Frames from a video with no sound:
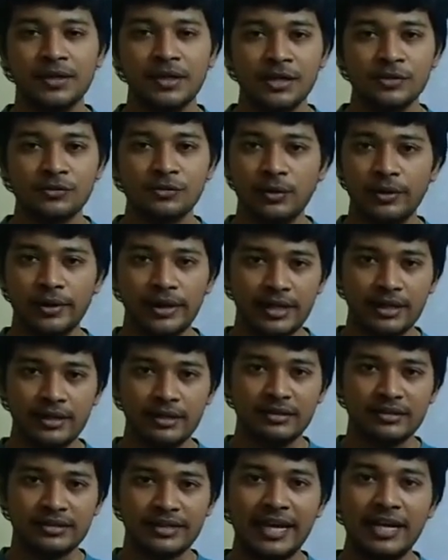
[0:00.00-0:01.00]
So
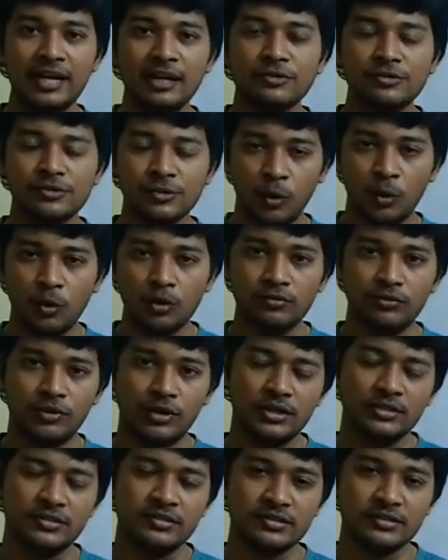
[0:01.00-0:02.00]
in Taylor's own
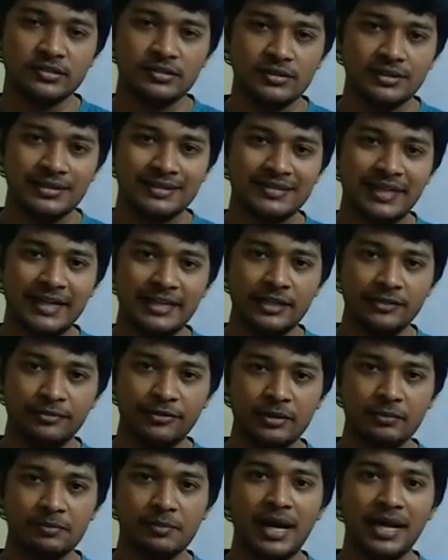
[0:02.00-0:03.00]
words,
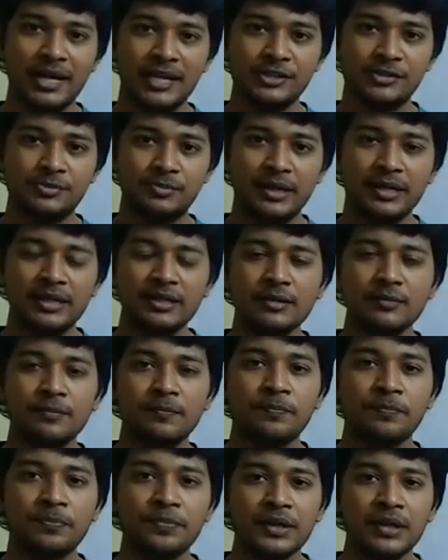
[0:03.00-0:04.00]
scientific management
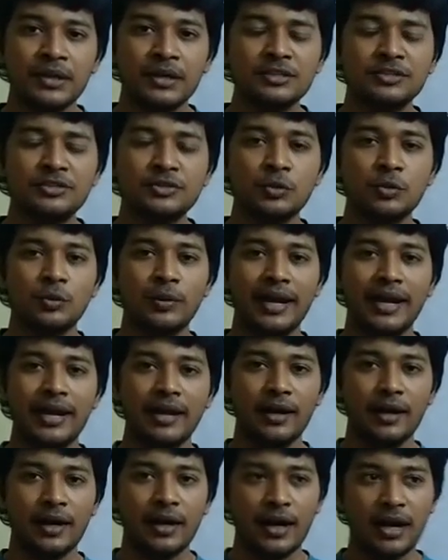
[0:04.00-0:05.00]
is to
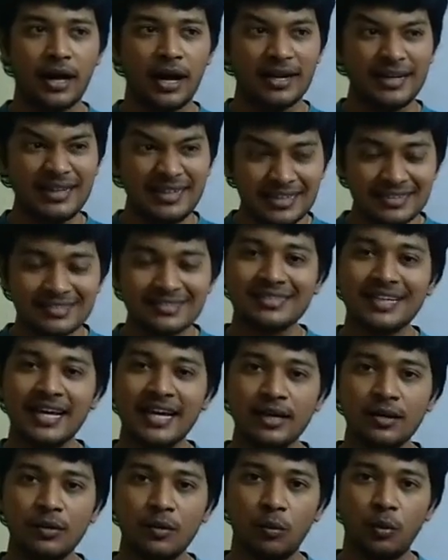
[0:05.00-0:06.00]

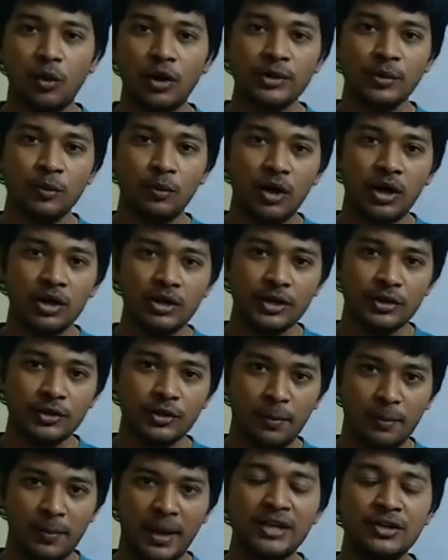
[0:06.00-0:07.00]
understand what you want
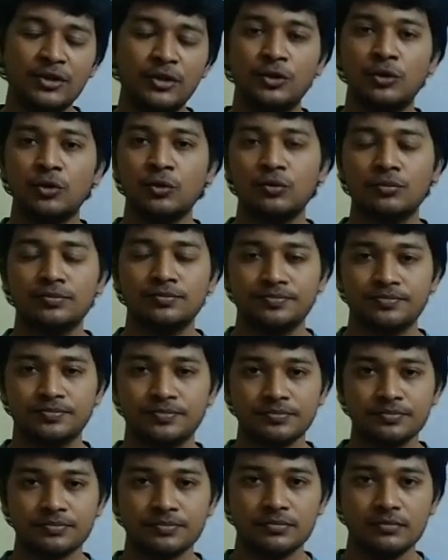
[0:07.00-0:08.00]
your men to do.
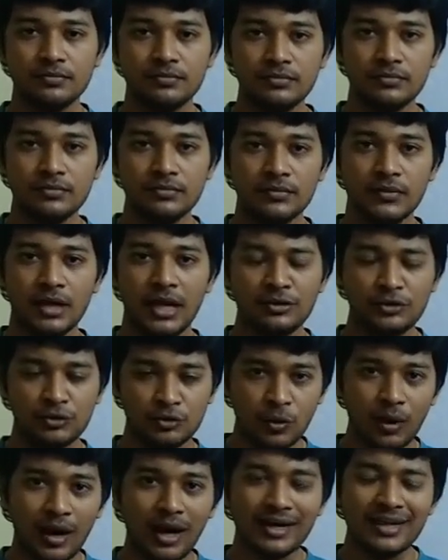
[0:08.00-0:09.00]
Is
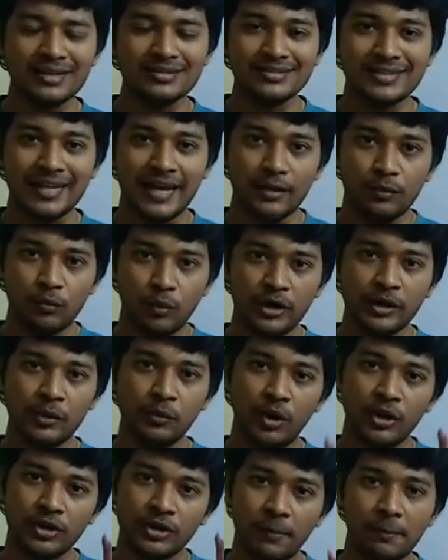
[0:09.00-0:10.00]
to understand what you
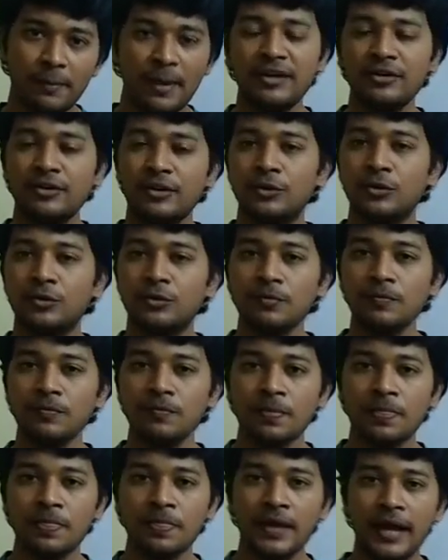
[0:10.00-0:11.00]
want your men to do
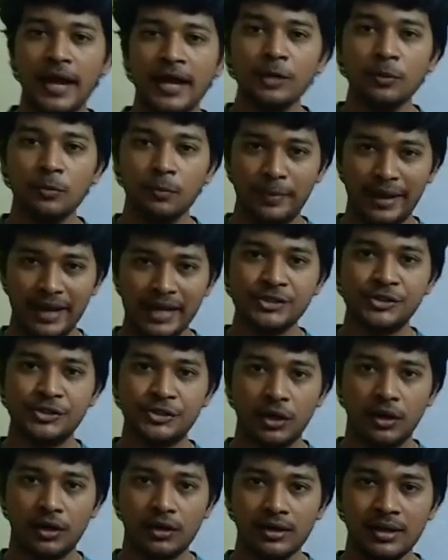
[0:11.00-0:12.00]
and to make
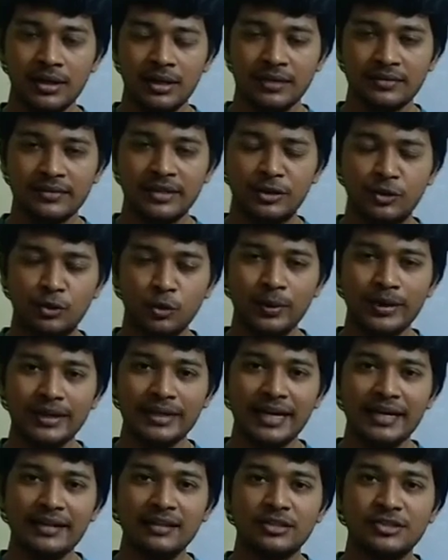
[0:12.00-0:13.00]
sure they do
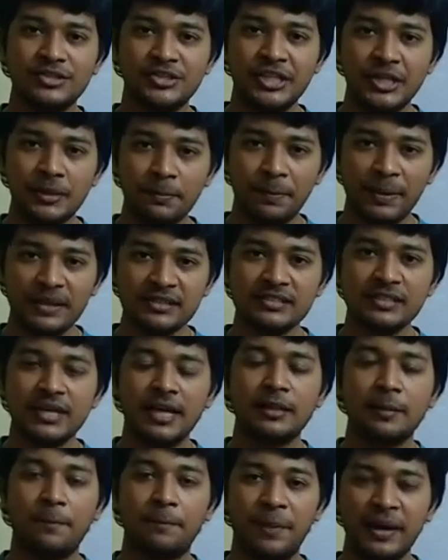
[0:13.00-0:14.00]
it in the cheapest
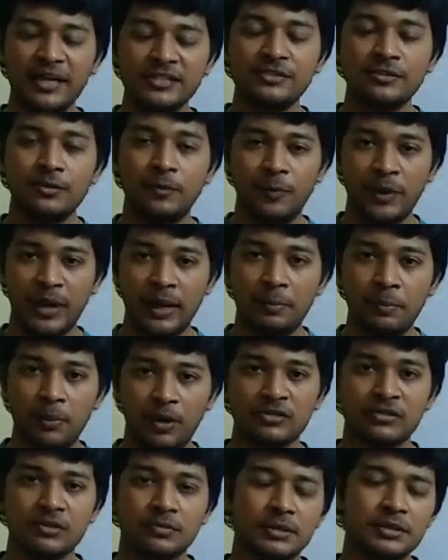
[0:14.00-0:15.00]
and the best way
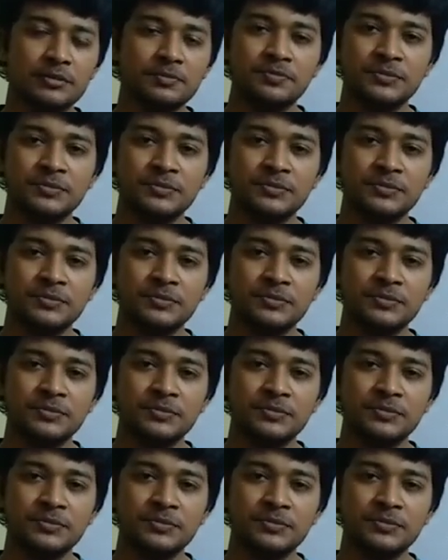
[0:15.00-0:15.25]
possible.